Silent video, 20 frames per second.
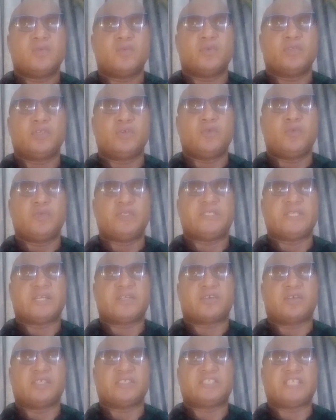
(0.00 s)
within which
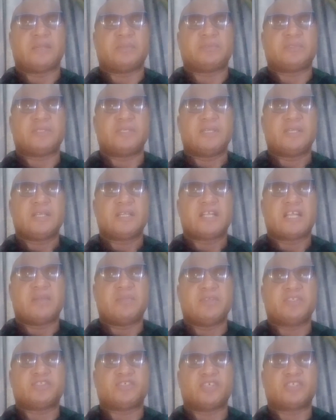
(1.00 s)
the concept
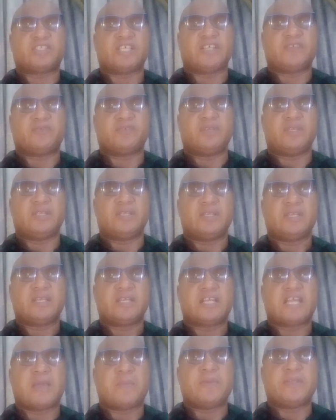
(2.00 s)
can be successfully
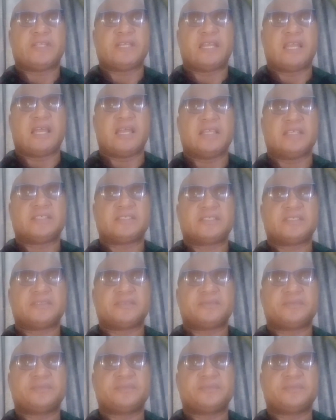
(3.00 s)
capitalized.